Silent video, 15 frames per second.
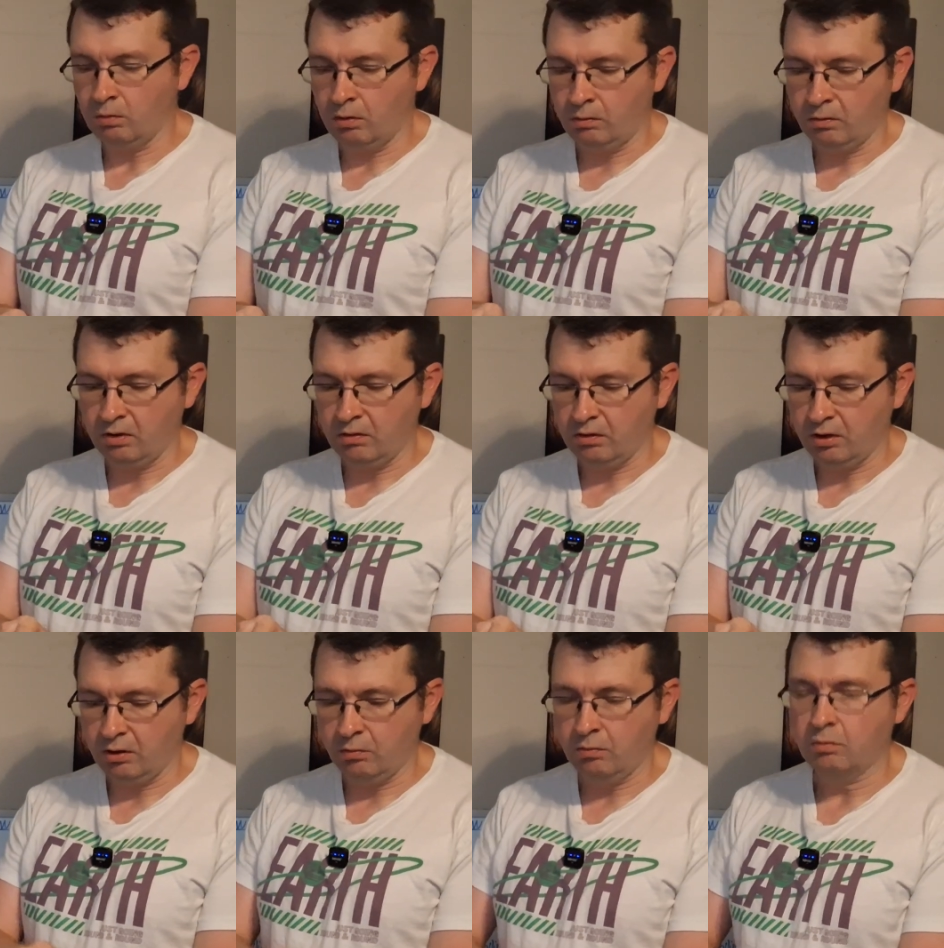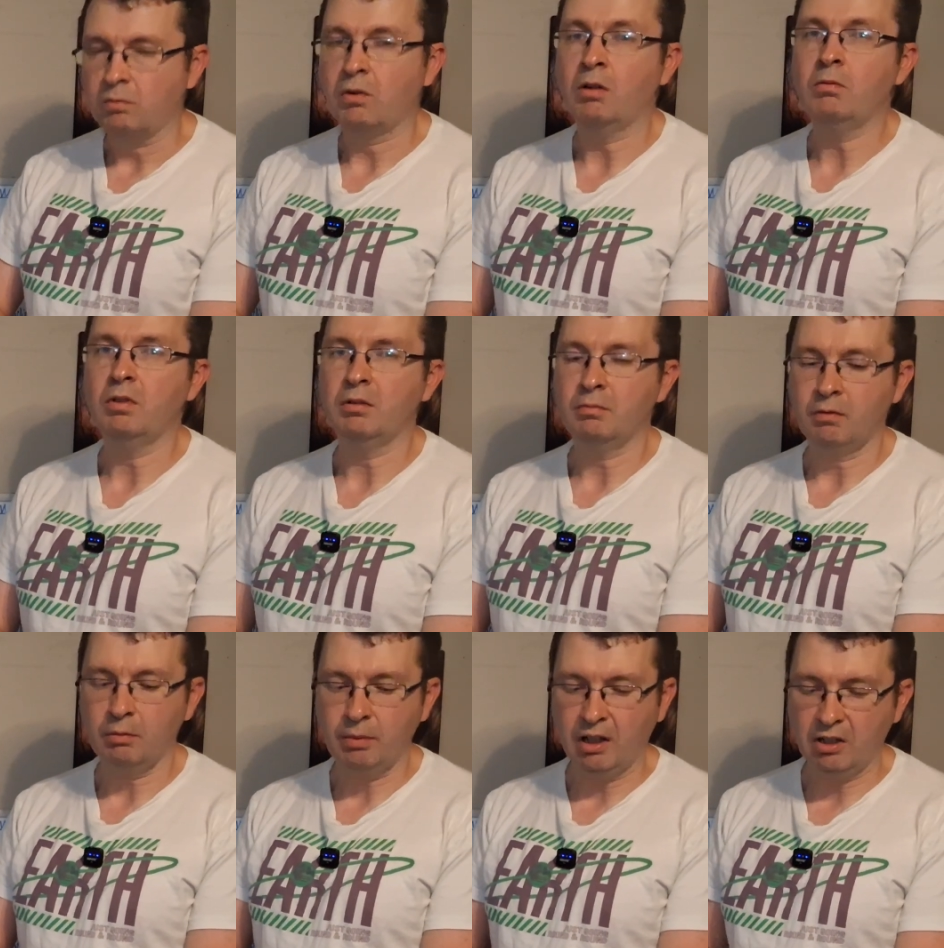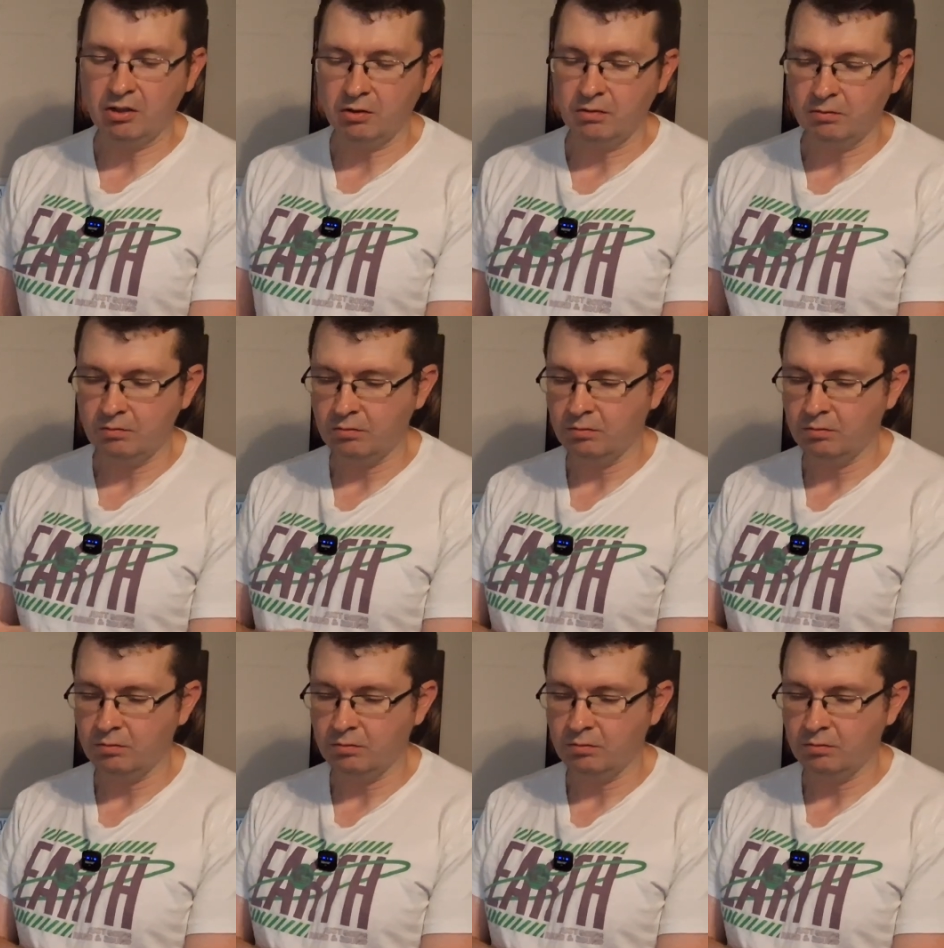Wrong one, though. Wrong page.